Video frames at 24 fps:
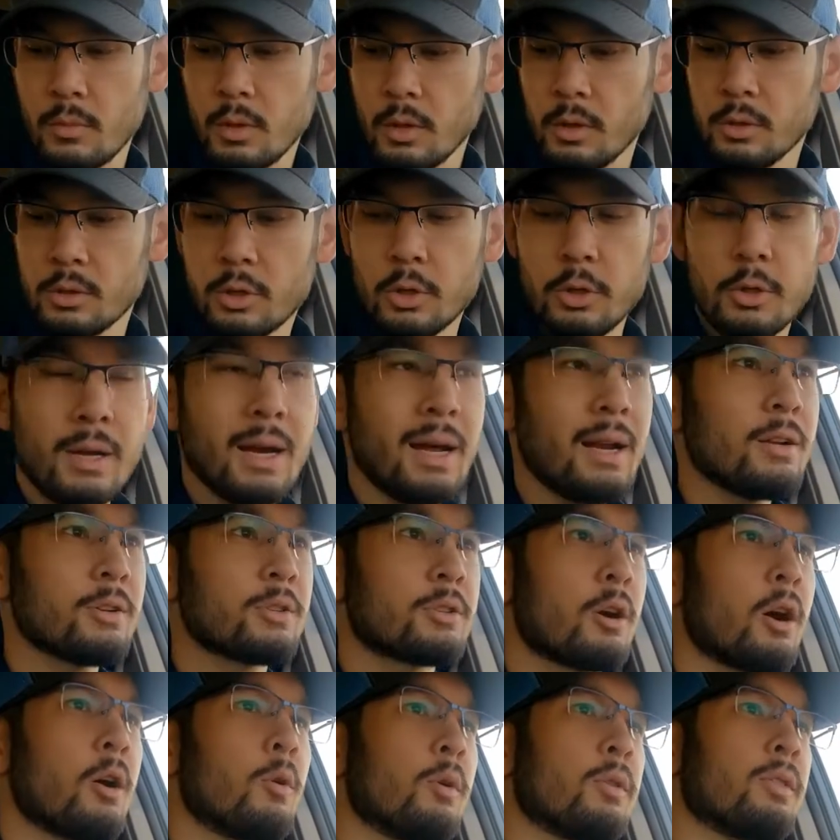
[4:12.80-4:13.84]
So you got to
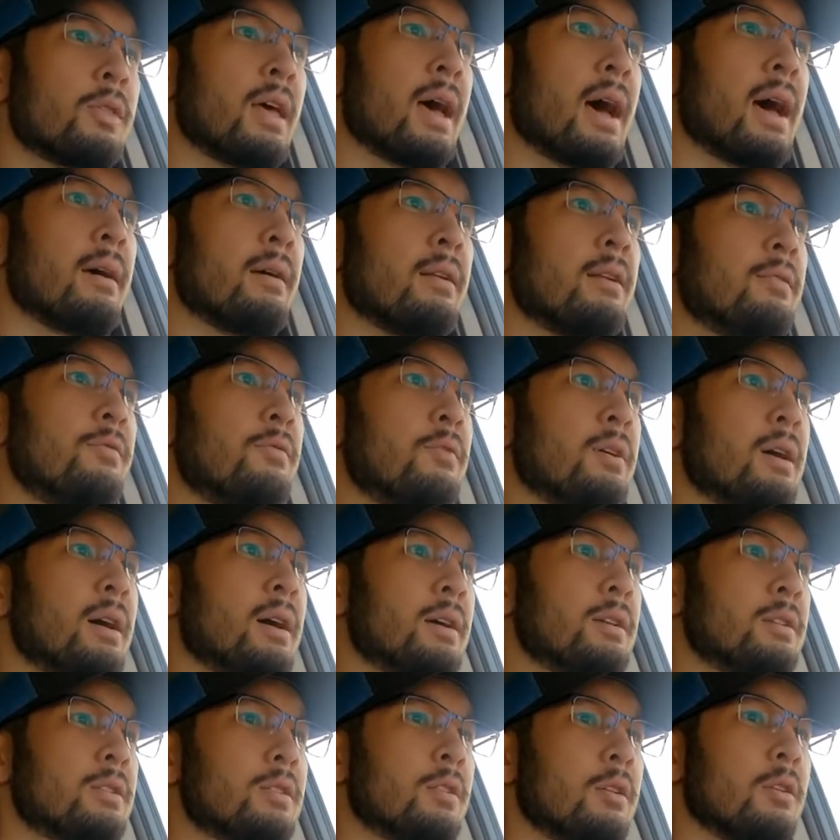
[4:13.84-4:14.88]
start with that. And if you
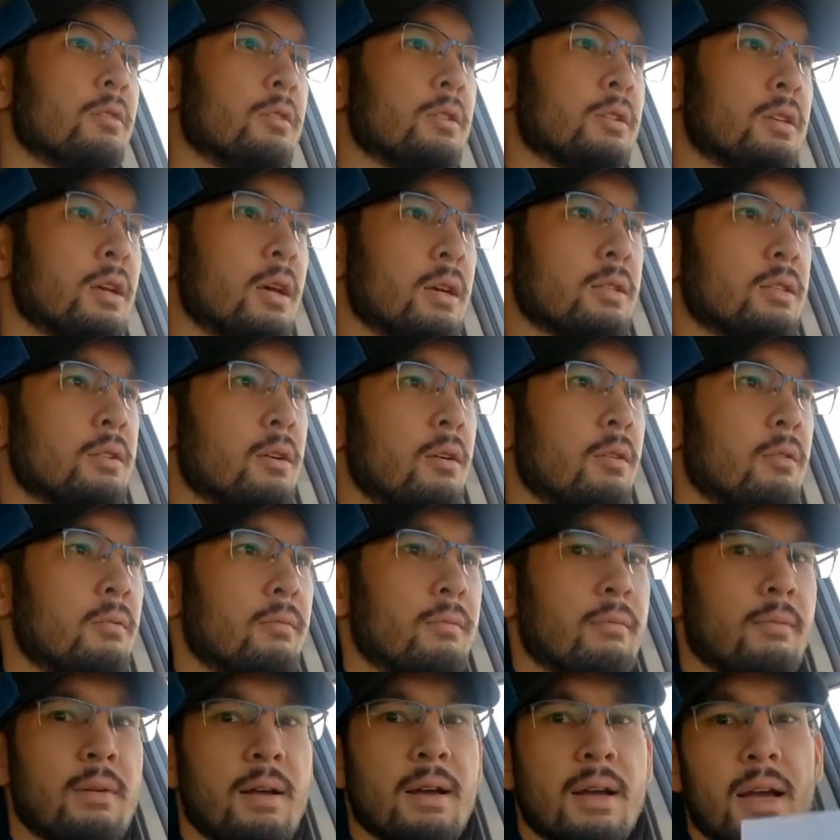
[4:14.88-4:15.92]
guys notice, I
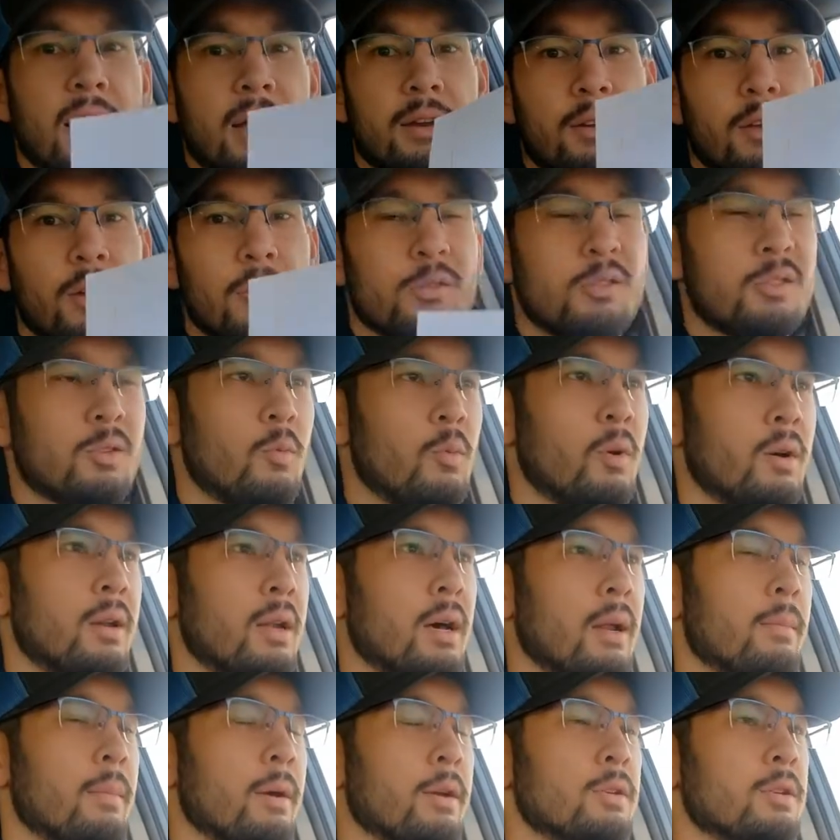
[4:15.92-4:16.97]
got notes and
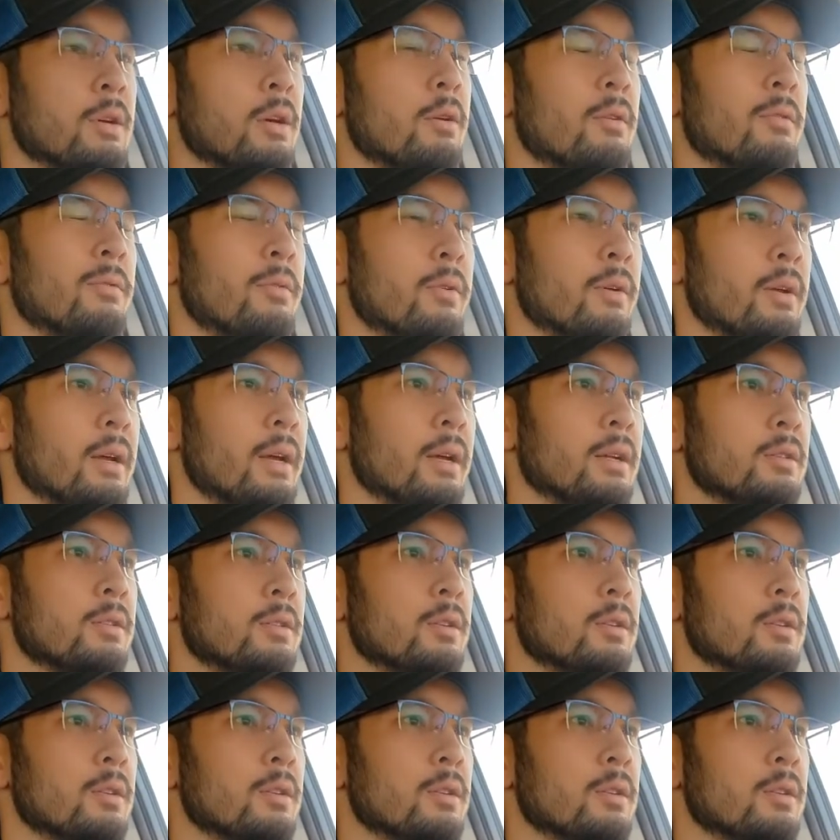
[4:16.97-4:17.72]
whatnot, make sure I don't forget.